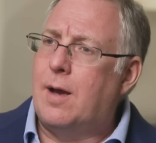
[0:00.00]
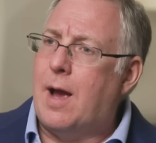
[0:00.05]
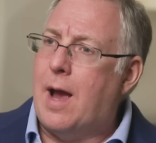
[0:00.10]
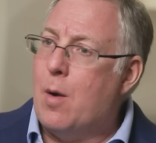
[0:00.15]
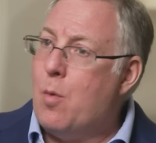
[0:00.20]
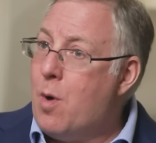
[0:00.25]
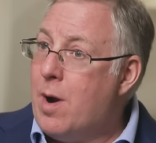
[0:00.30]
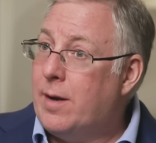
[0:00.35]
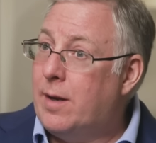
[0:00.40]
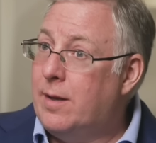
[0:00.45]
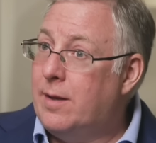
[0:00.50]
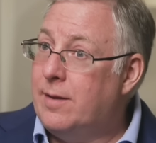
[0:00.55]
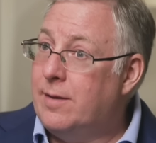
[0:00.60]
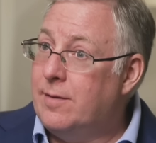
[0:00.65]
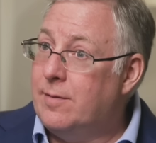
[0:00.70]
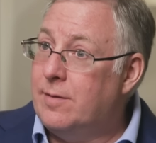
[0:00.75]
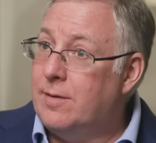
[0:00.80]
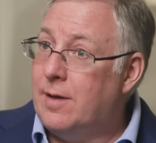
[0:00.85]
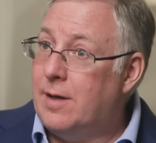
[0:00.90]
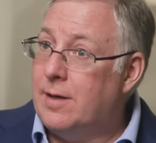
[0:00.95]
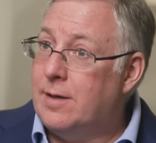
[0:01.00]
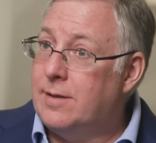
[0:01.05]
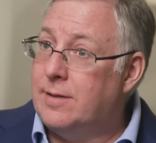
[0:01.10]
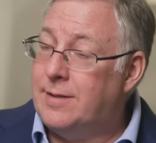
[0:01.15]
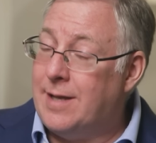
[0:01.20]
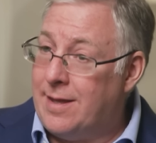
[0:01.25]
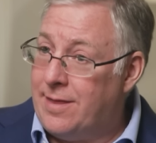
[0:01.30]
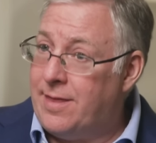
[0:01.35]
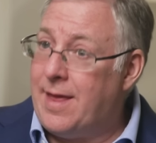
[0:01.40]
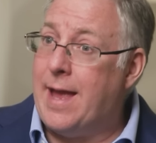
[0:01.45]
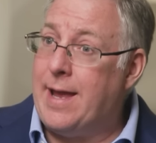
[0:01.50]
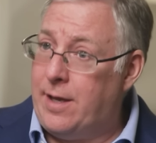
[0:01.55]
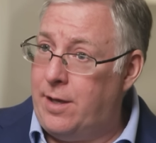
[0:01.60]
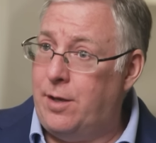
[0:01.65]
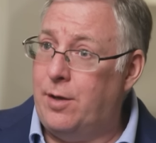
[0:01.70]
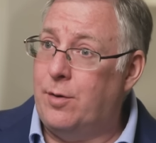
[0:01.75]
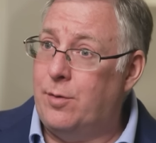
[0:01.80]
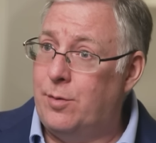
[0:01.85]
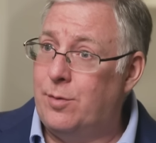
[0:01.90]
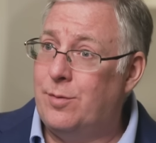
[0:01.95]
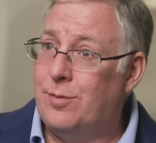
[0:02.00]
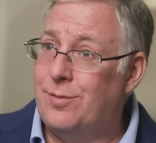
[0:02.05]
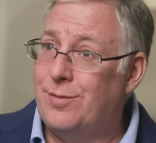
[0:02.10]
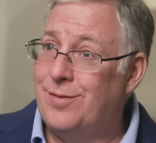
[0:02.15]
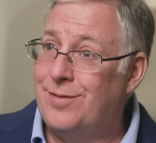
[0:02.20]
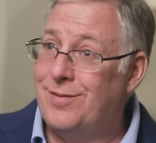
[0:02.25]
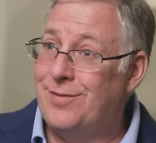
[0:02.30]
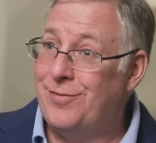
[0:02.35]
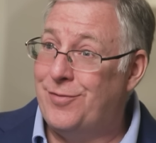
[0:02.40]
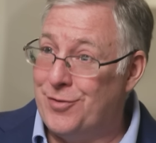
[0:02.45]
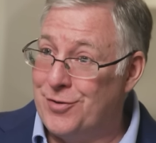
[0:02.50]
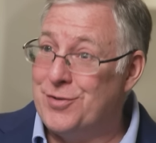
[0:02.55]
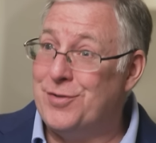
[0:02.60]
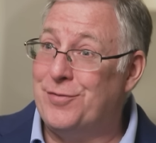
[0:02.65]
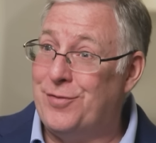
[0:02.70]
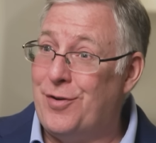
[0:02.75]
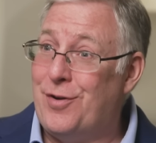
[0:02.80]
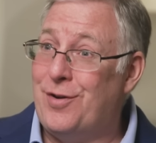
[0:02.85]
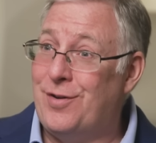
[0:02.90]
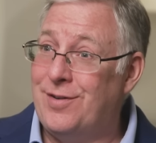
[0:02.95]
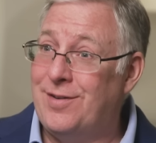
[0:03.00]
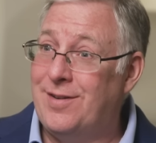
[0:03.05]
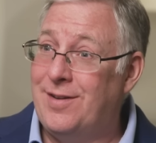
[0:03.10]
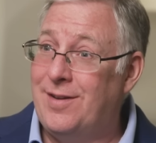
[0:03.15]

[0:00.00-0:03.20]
I want to say thank you, first of all,